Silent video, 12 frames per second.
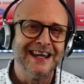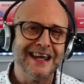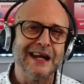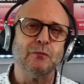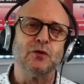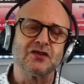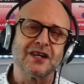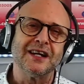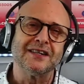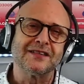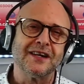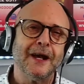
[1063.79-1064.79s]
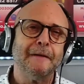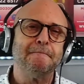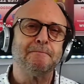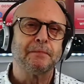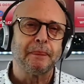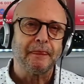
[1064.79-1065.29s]
In which case,
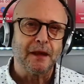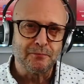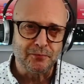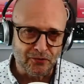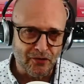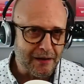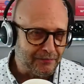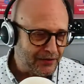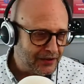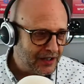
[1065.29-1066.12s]
prep